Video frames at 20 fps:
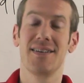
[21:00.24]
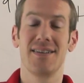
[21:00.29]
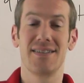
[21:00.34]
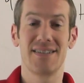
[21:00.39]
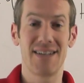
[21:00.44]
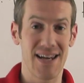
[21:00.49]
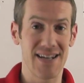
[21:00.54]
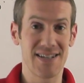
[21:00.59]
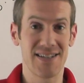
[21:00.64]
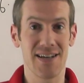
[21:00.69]

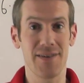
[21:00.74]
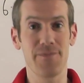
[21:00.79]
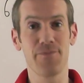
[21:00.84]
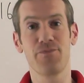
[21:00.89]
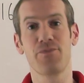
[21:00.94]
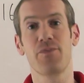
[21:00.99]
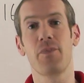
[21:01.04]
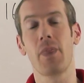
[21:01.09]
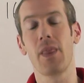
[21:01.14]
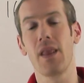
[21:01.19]
data,
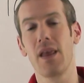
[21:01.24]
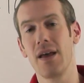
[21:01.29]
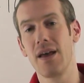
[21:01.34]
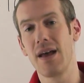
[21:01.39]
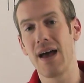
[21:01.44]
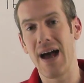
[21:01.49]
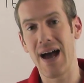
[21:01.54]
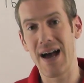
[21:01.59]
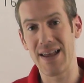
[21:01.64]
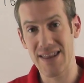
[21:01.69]

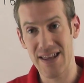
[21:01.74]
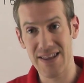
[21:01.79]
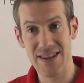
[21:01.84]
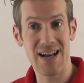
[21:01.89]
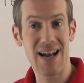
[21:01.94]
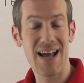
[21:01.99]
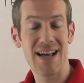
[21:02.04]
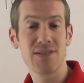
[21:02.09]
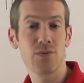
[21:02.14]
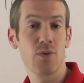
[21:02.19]
and then
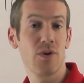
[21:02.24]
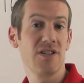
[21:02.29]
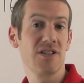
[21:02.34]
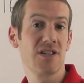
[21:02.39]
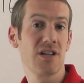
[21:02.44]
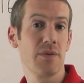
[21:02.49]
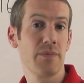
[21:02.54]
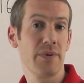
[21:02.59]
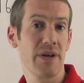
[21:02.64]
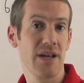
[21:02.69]
the last one is
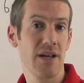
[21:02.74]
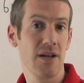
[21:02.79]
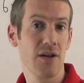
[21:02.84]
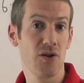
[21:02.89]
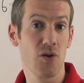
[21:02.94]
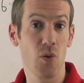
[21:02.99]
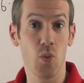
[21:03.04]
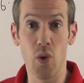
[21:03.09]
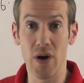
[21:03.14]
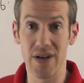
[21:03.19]
going to be
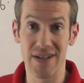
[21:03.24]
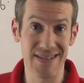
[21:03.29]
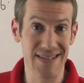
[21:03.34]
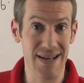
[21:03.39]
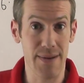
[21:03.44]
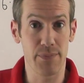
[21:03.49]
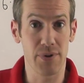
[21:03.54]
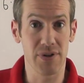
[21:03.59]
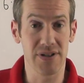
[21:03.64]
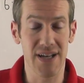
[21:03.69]
the
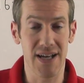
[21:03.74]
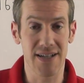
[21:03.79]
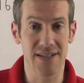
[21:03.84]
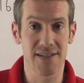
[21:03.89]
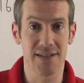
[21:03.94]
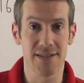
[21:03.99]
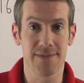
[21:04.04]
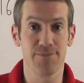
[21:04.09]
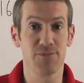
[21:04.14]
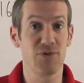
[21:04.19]
one-sample
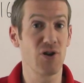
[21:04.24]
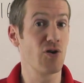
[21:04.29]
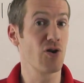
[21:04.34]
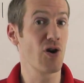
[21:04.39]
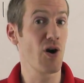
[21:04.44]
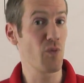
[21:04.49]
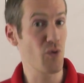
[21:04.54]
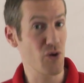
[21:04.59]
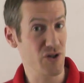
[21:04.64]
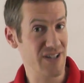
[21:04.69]
tests. So
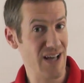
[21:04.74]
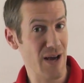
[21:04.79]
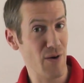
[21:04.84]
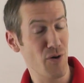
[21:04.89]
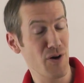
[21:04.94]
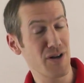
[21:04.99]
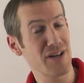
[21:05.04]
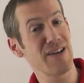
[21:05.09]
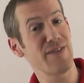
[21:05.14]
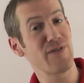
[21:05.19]
go and watch that
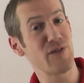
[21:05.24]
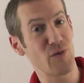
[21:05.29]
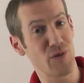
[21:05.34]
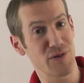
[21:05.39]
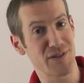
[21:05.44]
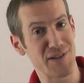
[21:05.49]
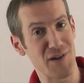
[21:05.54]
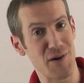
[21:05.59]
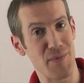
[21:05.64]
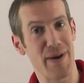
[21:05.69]
one if you
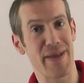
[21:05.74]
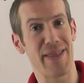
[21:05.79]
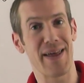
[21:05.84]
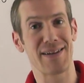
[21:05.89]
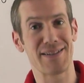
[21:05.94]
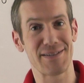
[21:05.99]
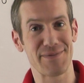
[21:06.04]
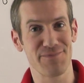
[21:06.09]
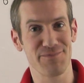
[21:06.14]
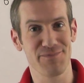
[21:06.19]
want to know about
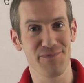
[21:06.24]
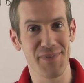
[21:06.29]
that.